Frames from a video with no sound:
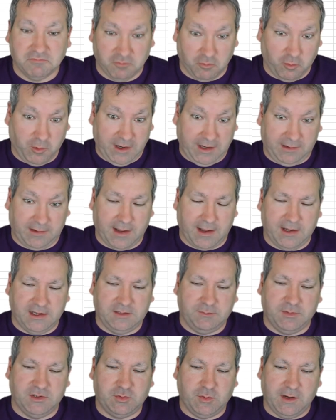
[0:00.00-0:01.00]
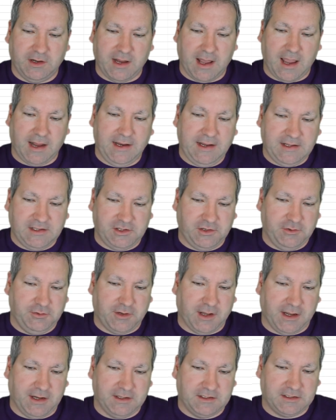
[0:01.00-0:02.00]
weekdays, between any two
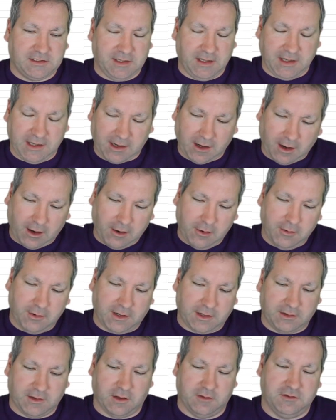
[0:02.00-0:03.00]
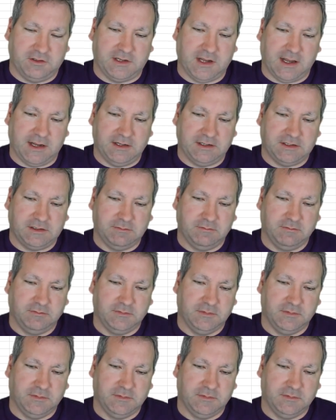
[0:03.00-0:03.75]
dates, including those dates.